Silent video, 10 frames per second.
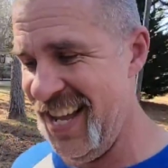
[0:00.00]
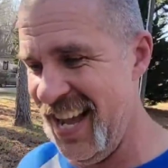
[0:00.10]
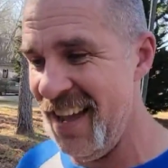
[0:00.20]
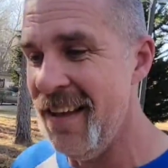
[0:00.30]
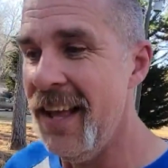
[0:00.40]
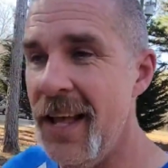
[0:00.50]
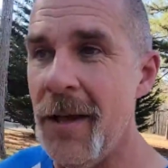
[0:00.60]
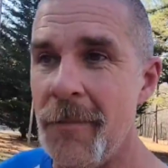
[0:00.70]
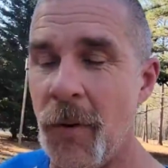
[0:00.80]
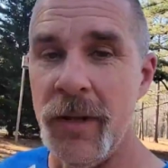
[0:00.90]
but
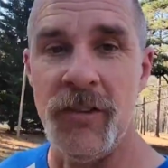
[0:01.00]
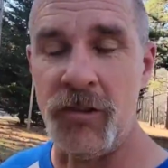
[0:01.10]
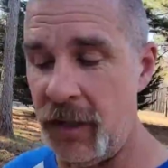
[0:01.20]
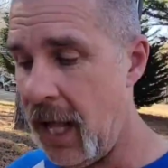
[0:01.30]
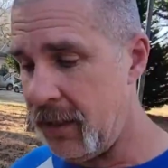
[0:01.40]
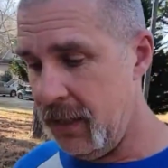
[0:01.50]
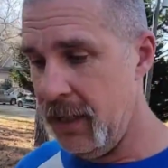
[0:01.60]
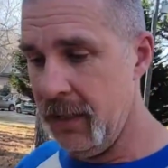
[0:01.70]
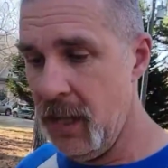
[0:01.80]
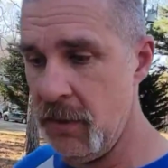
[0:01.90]
we just locked,
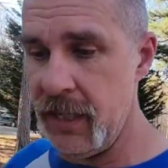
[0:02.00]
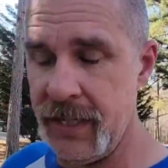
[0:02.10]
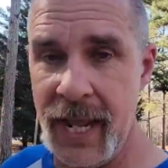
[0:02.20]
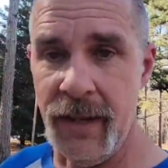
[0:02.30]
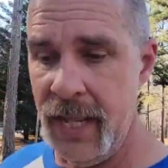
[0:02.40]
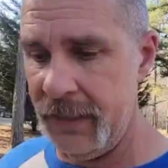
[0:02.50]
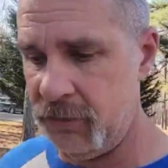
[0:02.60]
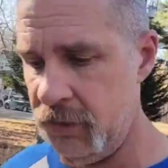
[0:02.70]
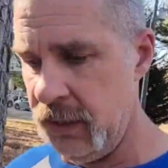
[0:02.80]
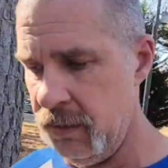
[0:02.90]
uh, loaded it down
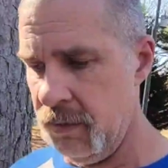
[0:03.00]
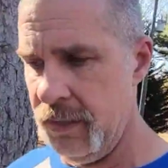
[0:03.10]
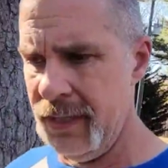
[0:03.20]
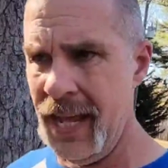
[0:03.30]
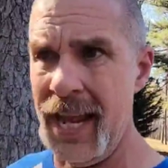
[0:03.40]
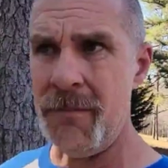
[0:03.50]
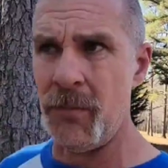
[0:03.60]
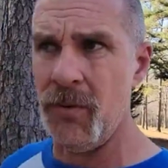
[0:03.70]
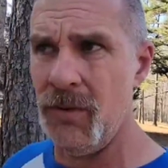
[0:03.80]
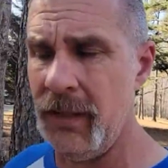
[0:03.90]
last year in
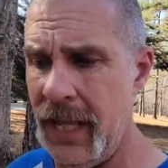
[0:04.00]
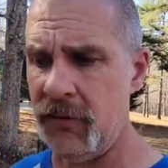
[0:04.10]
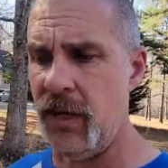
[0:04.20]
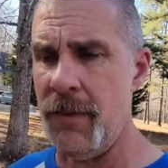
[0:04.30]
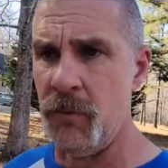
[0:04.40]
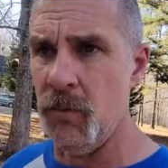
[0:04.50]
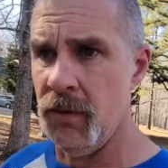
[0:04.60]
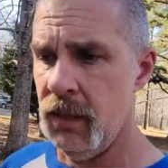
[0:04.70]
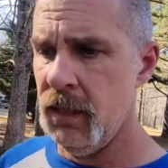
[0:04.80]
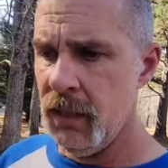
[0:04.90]
April, last April.
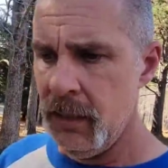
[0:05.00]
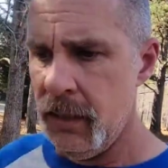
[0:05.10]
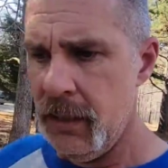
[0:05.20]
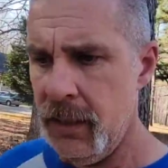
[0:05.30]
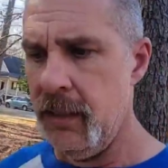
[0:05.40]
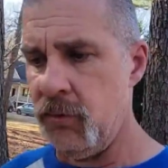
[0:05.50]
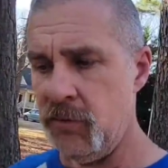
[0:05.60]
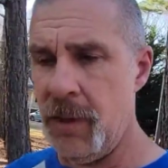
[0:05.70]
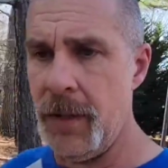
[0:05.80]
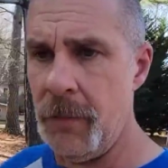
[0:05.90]
Uh, so
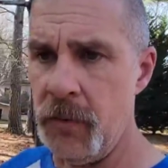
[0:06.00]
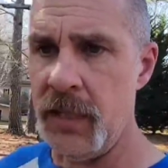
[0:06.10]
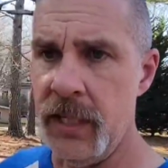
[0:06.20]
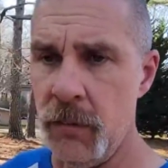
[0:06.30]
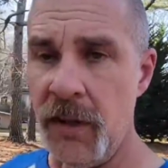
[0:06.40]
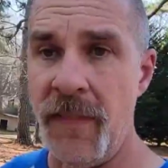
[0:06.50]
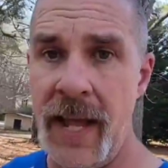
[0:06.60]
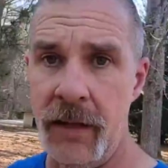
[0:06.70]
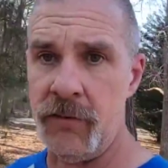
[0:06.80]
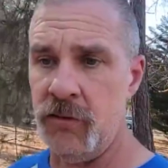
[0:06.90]
it's coming up on a year with a
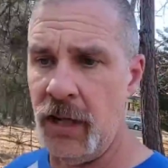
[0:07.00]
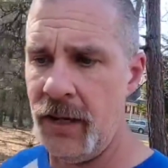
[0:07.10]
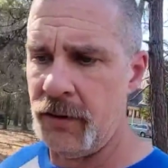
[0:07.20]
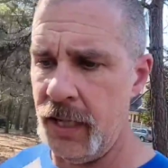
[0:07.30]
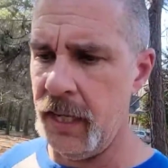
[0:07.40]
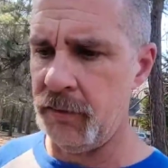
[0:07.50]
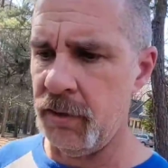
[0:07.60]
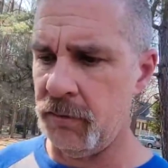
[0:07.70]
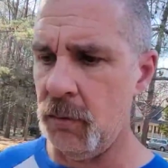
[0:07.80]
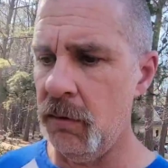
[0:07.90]
thousand channel cats.
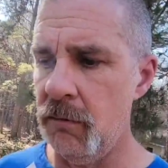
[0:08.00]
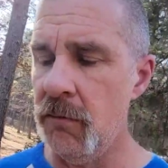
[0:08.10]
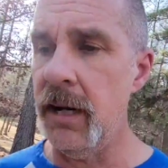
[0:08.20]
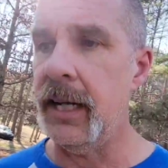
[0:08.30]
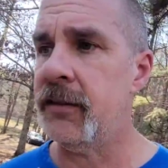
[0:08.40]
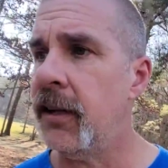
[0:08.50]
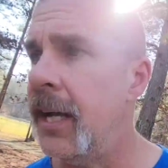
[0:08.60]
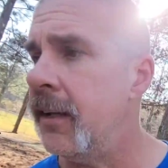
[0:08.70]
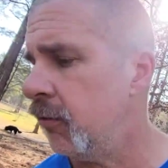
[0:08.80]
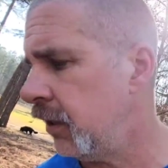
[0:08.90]
So we're really
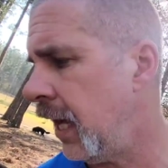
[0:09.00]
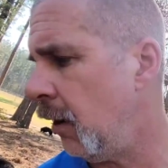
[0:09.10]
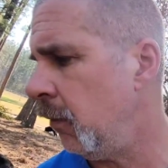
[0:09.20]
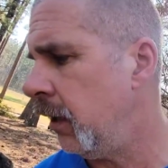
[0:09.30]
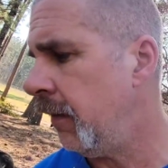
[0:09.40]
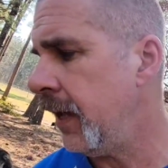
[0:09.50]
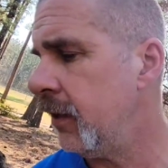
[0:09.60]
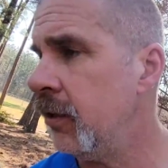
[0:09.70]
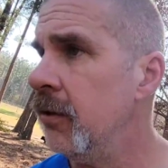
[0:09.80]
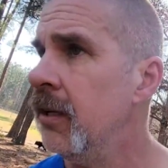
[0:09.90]
excited to see how well they
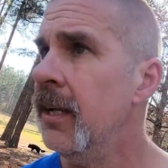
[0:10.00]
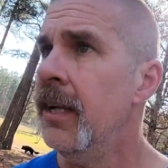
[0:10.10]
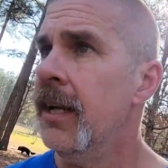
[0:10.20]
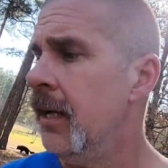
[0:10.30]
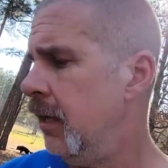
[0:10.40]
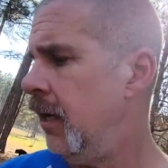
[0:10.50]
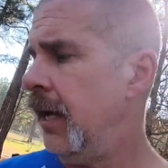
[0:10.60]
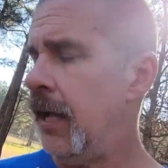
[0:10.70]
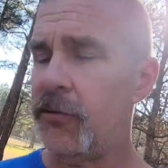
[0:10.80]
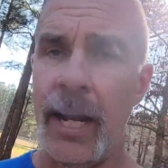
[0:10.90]
do. Uh,
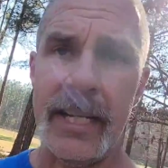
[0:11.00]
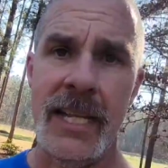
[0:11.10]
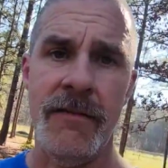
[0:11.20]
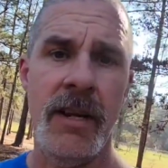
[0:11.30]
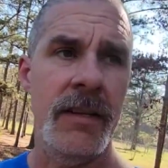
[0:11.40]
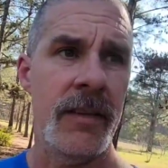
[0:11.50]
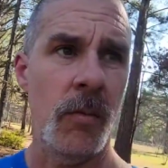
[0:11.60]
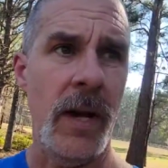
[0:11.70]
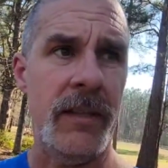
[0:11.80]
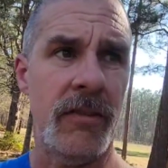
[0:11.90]
I'll try to keep the
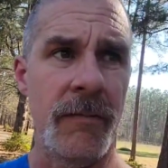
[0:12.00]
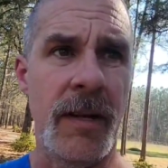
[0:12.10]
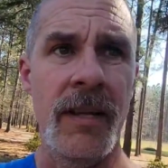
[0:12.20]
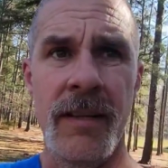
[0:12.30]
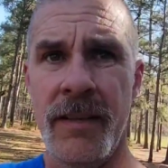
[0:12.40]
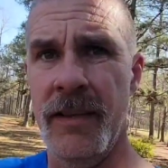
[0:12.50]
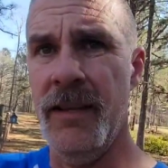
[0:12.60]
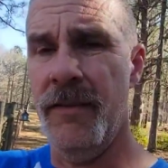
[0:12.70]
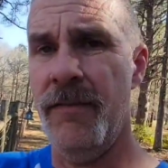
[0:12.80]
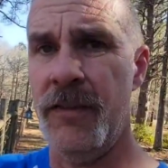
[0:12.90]
weights of
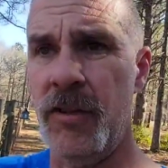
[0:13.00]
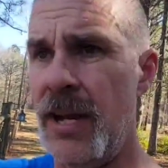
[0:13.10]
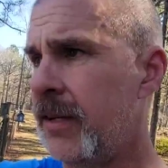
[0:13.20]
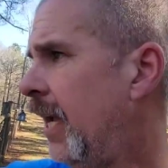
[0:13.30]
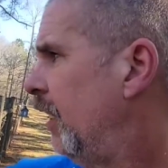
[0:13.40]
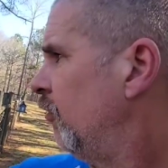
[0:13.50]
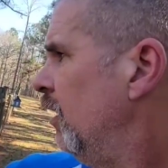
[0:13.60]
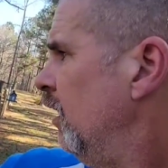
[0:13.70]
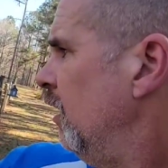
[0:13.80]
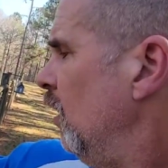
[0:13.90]
the channel cats.
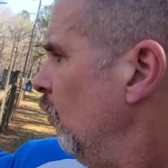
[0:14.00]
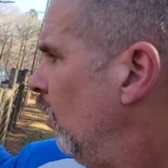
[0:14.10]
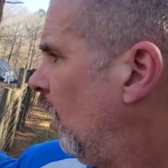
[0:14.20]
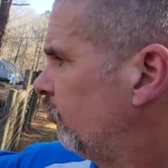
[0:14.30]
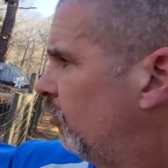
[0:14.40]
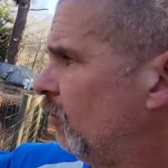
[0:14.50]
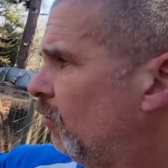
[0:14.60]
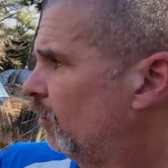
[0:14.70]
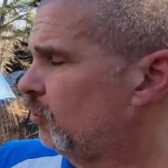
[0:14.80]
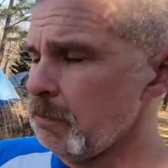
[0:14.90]
We're also
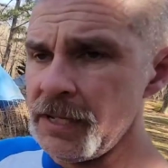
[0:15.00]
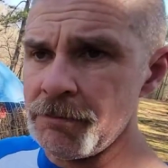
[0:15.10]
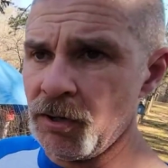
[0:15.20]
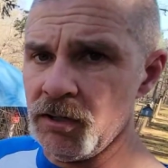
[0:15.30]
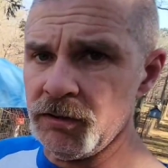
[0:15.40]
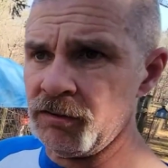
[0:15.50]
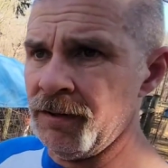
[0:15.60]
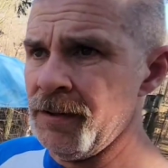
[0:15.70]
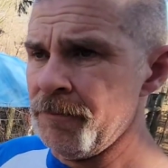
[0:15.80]
gonna do meat birds.